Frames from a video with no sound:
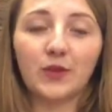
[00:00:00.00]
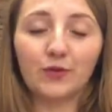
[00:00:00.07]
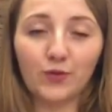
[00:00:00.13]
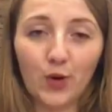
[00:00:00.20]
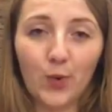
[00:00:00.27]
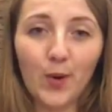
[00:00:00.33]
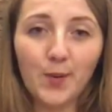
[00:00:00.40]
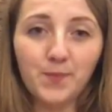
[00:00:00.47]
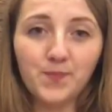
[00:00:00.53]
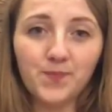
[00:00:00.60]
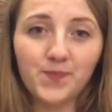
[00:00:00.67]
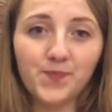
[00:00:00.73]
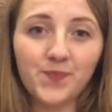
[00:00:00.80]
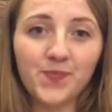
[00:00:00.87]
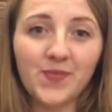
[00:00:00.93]
Got one?
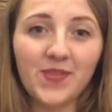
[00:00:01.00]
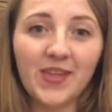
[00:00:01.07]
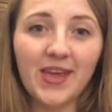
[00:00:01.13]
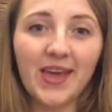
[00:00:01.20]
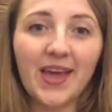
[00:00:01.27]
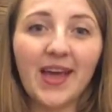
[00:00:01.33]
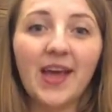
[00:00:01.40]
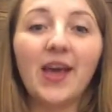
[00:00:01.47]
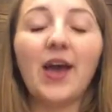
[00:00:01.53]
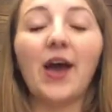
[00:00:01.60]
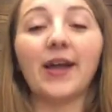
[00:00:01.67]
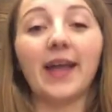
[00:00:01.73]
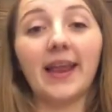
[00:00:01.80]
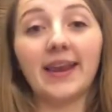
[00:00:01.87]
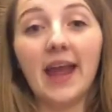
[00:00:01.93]

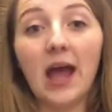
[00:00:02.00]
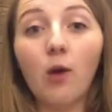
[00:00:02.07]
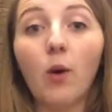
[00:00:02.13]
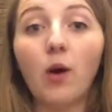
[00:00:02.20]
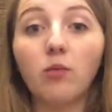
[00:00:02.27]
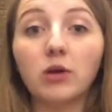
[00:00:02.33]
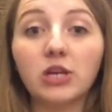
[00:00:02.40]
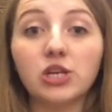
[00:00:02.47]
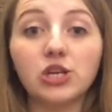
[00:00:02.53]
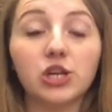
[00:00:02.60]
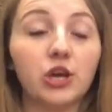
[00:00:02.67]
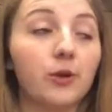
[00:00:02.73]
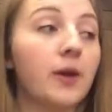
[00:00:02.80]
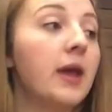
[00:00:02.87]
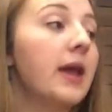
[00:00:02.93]
Okay, now what I want you
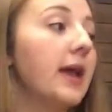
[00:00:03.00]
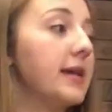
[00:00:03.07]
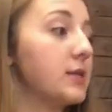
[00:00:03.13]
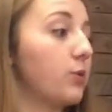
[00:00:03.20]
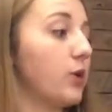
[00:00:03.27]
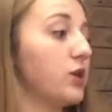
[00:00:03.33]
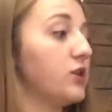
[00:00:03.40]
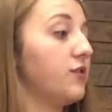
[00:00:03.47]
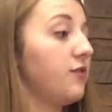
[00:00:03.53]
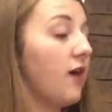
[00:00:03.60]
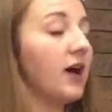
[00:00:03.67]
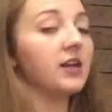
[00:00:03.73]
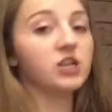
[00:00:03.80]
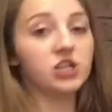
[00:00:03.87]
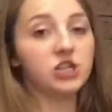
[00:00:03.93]
to do is I want you to find a